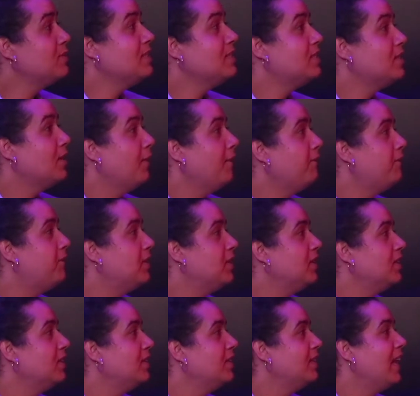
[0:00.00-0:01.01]
Oh,
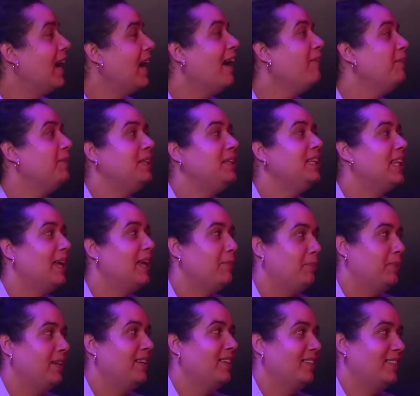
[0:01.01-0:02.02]
God. I really like
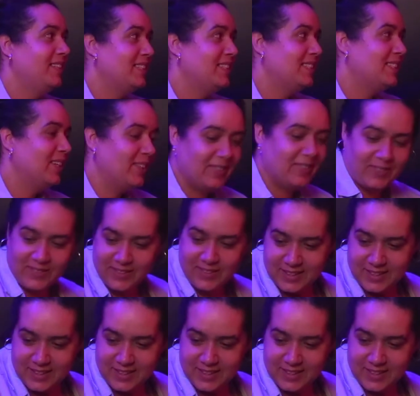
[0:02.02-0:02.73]
being on this show.